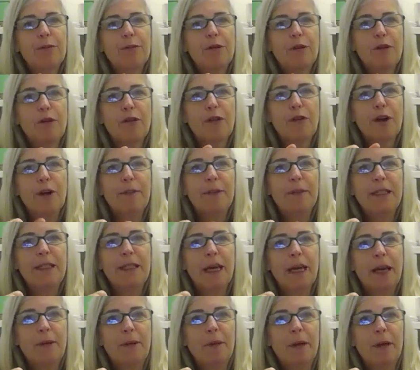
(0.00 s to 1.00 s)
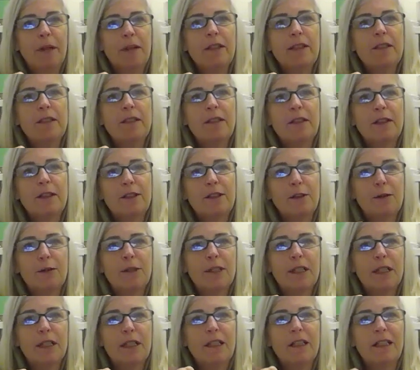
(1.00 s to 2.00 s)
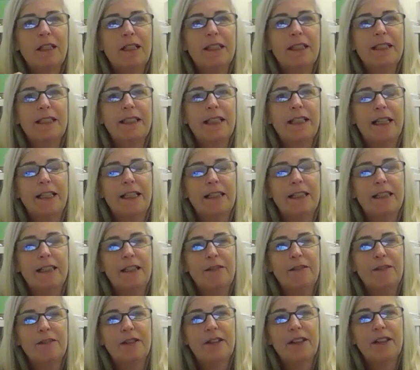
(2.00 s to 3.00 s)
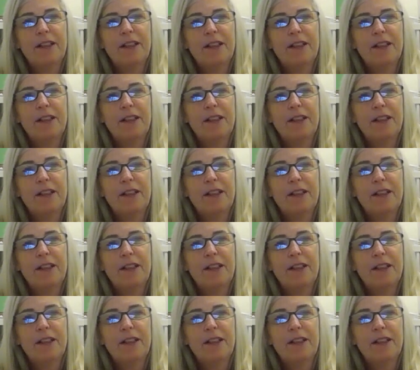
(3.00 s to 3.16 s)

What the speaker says: program in 10 months. So it was a little intensive.